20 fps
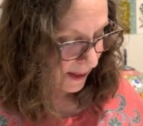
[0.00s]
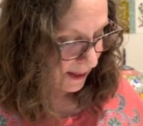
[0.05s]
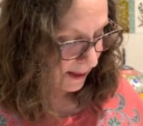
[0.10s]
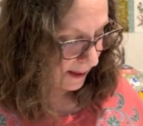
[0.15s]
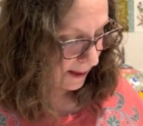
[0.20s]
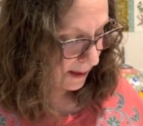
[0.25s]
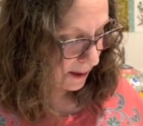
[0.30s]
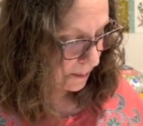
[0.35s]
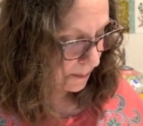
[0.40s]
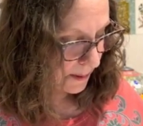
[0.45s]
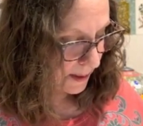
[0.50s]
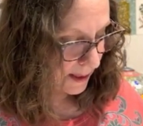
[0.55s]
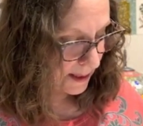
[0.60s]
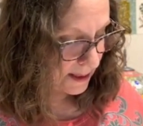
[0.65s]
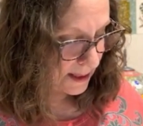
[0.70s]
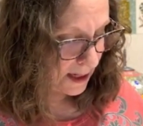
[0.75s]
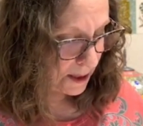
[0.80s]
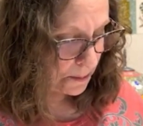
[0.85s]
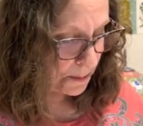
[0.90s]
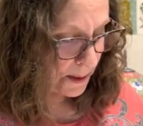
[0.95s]
But I
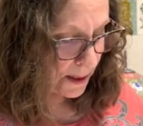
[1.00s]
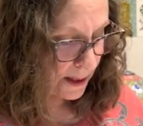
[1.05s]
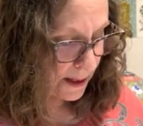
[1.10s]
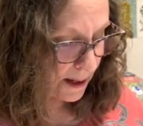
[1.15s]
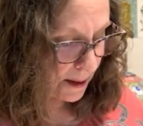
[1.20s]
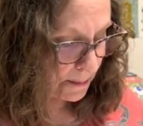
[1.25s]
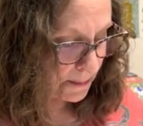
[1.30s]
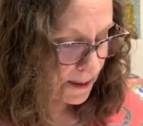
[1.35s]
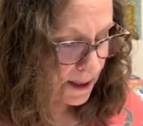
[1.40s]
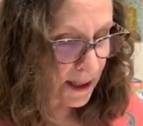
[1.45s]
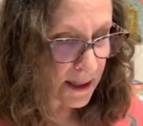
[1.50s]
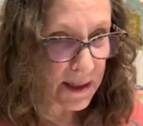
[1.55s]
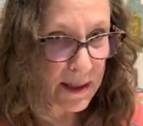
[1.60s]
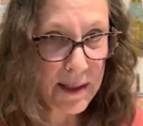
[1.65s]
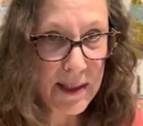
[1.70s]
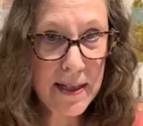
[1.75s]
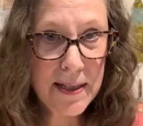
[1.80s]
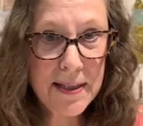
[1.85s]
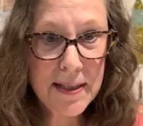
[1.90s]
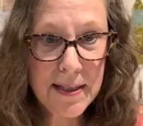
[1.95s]
did pick up
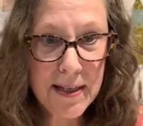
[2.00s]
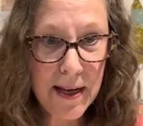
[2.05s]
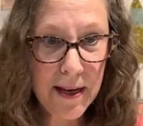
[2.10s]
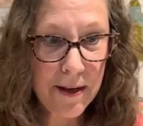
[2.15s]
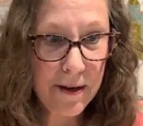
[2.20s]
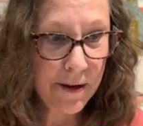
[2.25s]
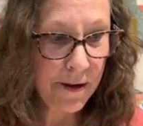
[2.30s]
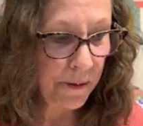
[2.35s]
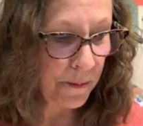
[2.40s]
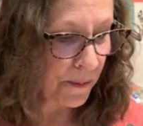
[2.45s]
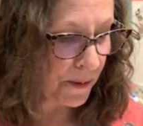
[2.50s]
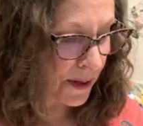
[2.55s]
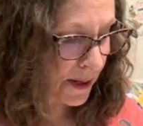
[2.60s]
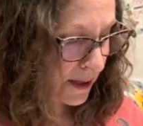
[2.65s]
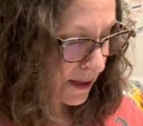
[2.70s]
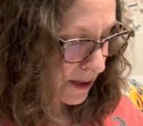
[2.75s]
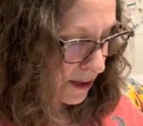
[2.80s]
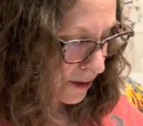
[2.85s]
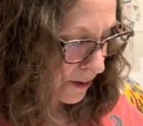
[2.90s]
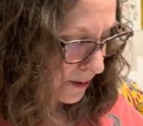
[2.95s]
Tetelestai. I
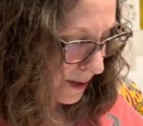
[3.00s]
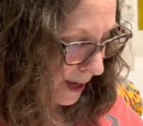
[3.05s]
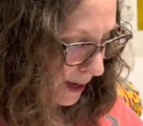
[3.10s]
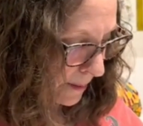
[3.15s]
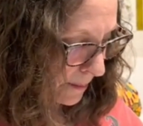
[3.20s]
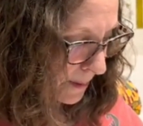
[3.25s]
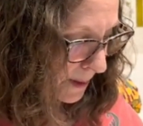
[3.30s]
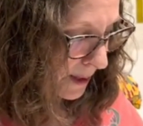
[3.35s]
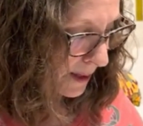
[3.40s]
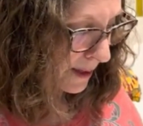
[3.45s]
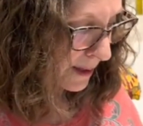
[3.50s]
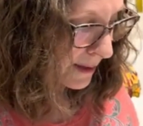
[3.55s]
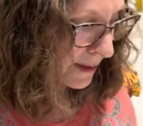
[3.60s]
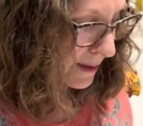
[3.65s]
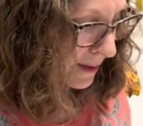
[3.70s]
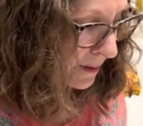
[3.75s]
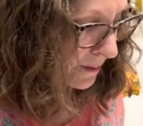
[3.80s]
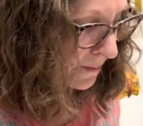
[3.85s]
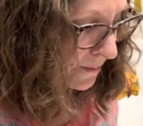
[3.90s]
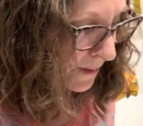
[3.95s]
wanted to do that because
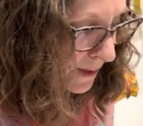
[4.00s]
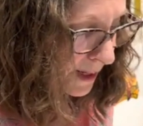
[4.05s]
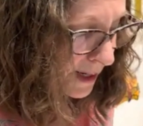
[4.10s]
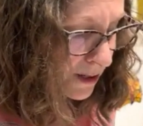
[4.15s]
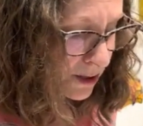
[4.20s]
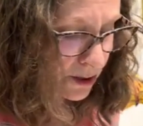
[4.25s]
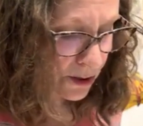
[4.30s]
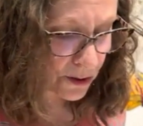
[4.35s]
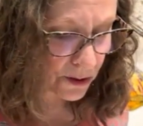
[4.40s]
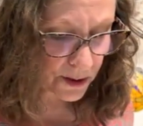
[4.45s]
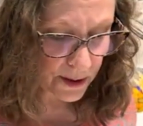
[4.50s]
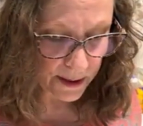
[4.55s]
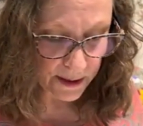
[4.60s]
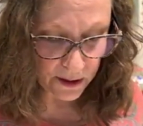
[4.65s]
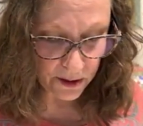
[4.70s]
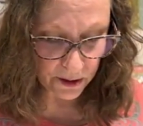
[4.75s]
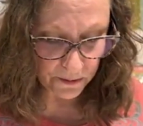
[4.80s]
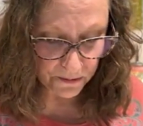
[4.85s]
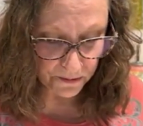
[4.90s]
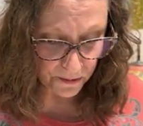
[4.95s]
of Easter and
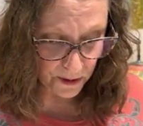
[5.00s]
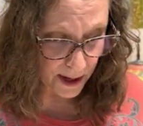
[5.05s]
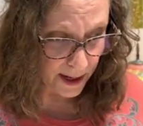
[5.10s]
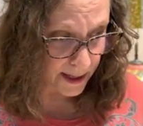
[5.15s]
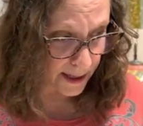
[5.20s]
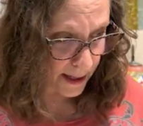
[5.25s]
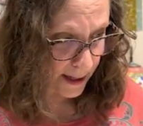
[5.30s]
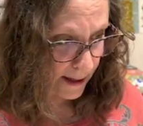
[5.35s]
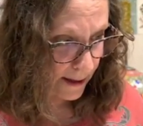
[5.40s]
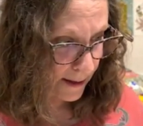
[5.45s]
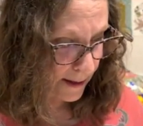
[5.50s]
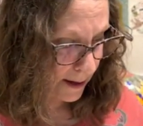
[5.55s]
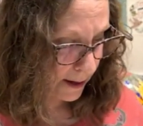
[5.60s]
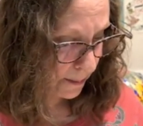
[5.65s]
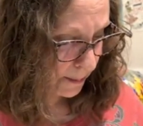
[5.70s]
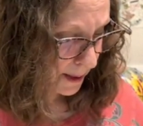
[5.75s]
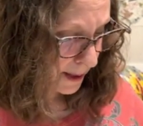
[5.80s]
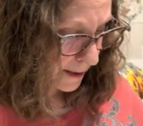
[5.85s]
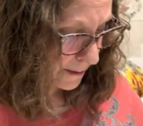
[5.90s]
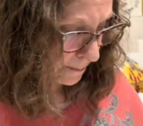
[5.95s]
Good Friday
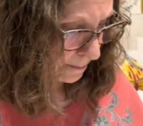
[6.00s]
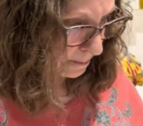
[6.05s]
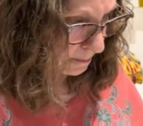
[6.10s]
coming.